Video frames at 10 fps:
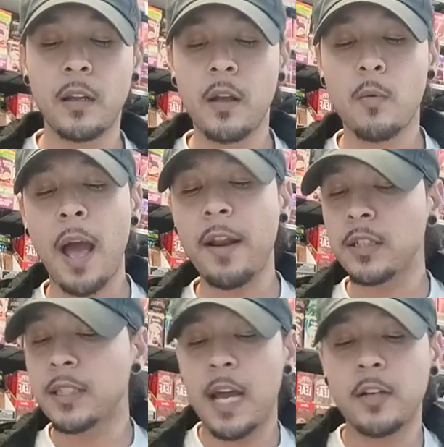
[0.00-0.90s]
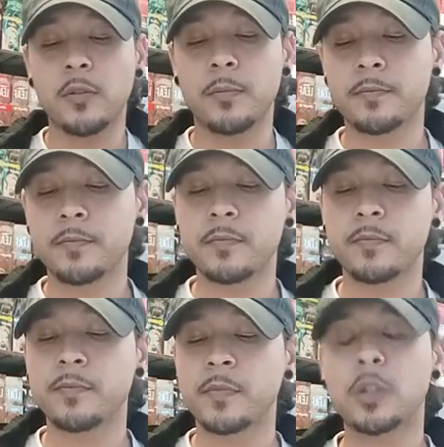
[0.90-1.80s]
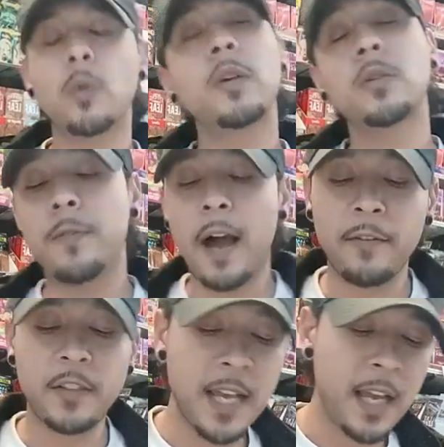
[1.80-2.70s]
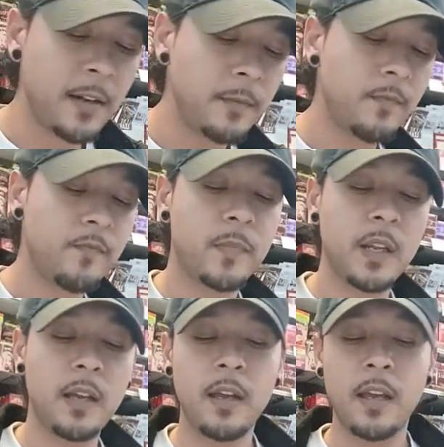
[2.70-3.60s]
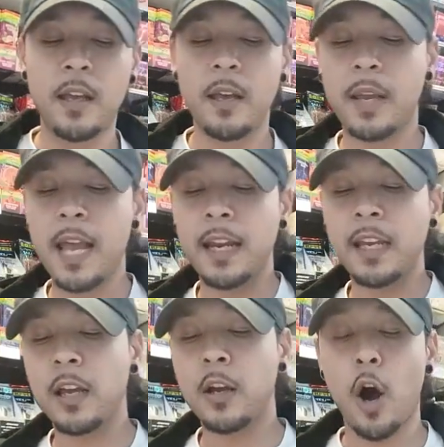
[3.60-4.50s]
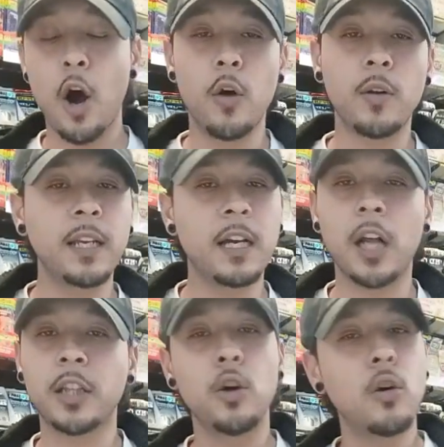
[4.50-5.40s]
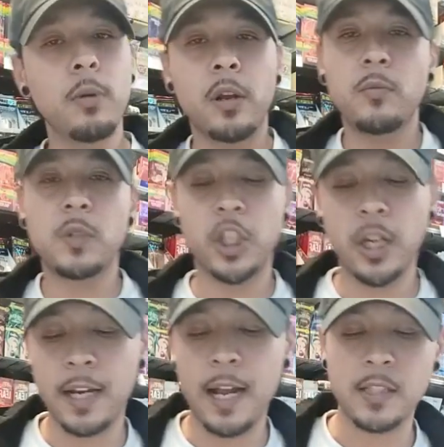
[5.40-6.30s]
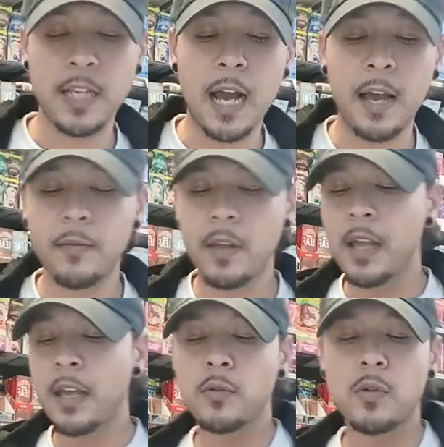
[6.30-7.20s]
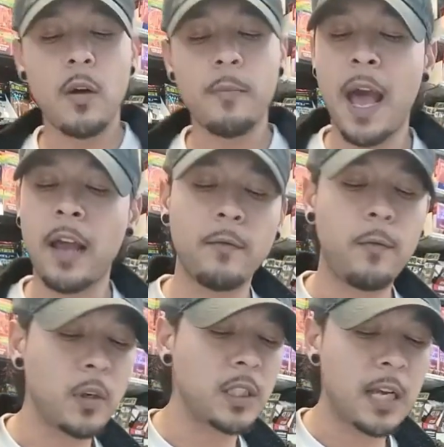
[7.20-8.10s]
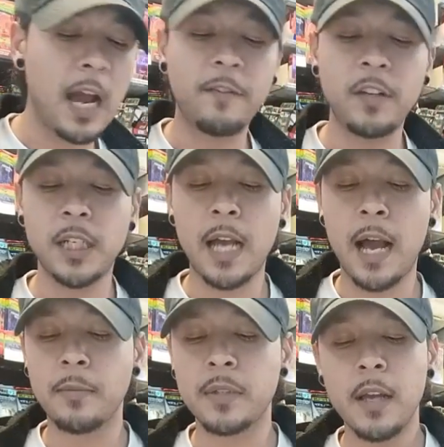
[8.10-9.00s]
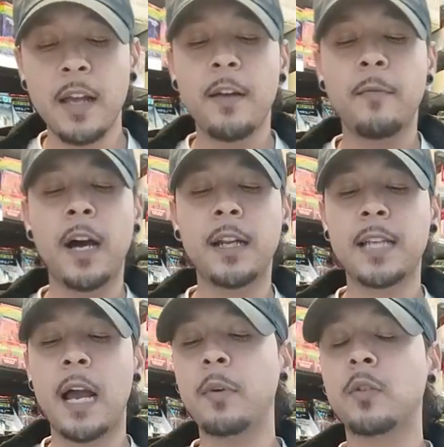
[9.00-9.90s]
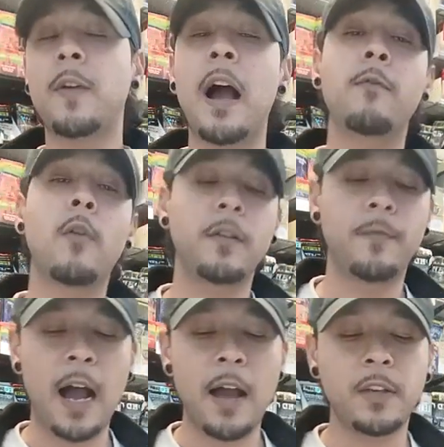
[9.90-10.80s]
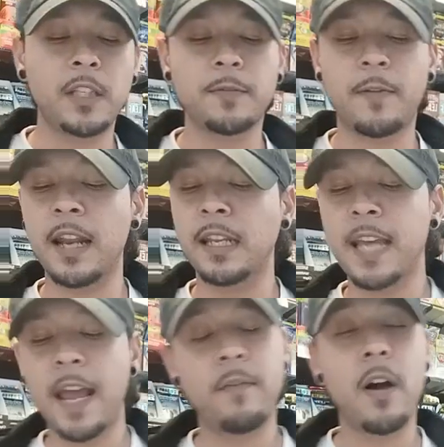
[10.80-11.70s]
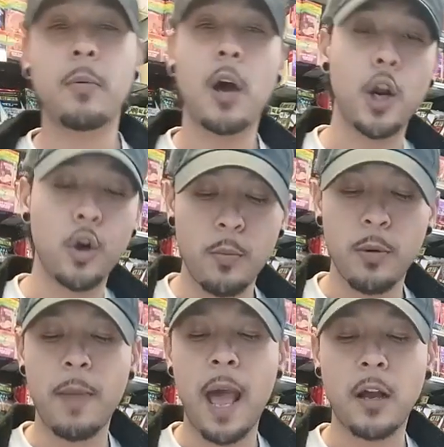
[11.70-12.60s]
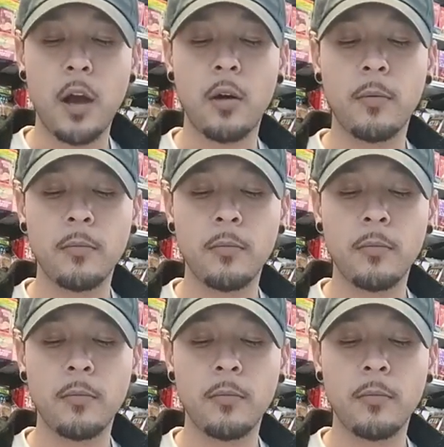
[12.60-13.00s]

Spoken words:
Right on schedule. Soon it was 5:10. It began to get cold. He caught the Uber. He was chilling outside. He was going back and forth to coffee shops. By the time it was 5:45, he just finally gave up, caught an Uber back home.